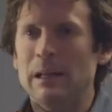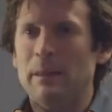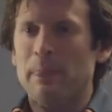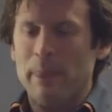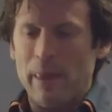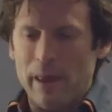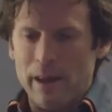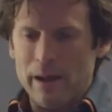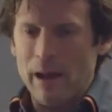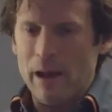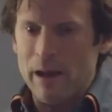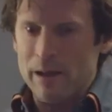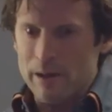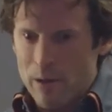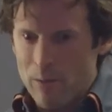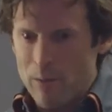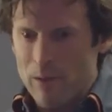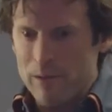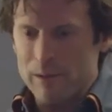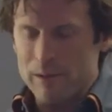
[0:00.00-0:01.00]
then I
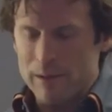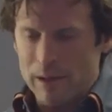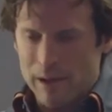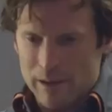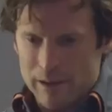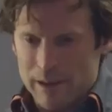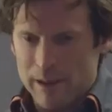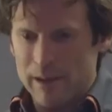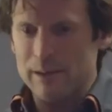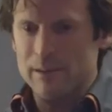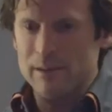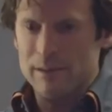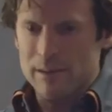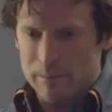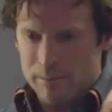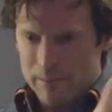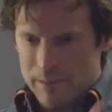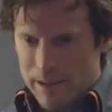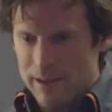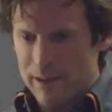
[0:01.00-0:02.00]
know I'll, I'll get
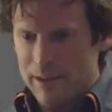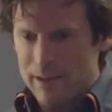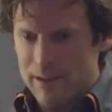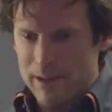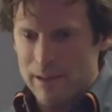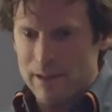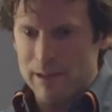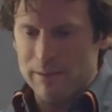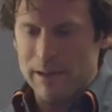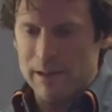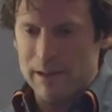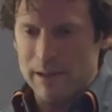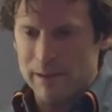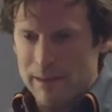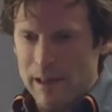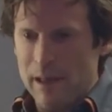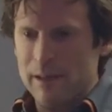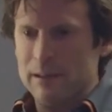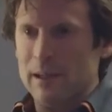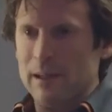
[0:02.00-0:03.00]
some this, and if I get
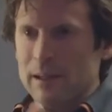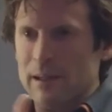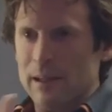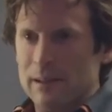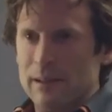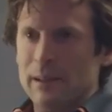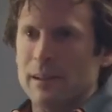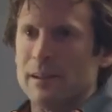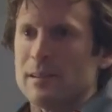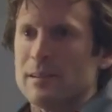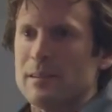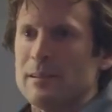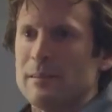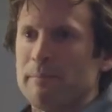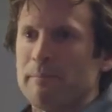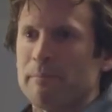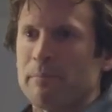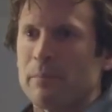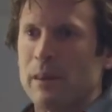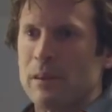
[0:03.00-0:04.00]
that, then I get this.
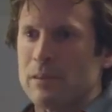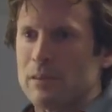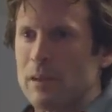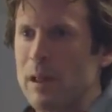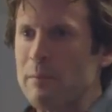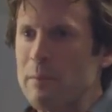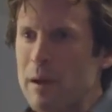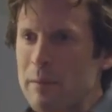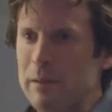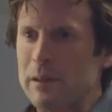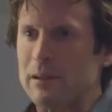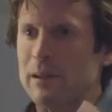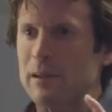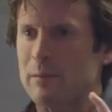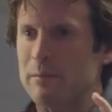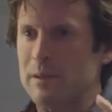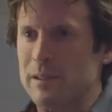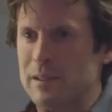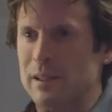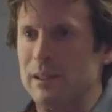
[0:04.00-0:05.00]
So that might be another
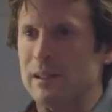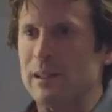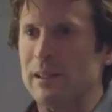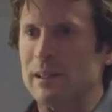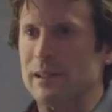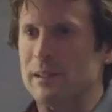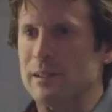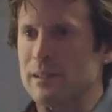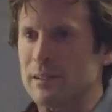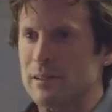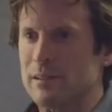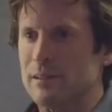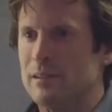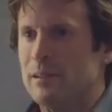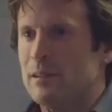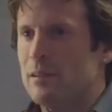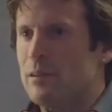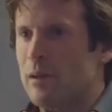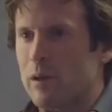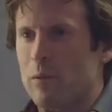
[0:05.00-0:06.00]
missing link is,
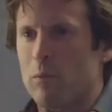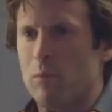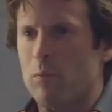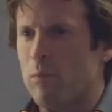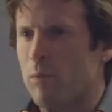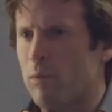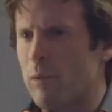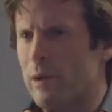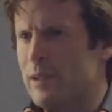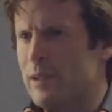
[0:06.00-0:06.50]
like, what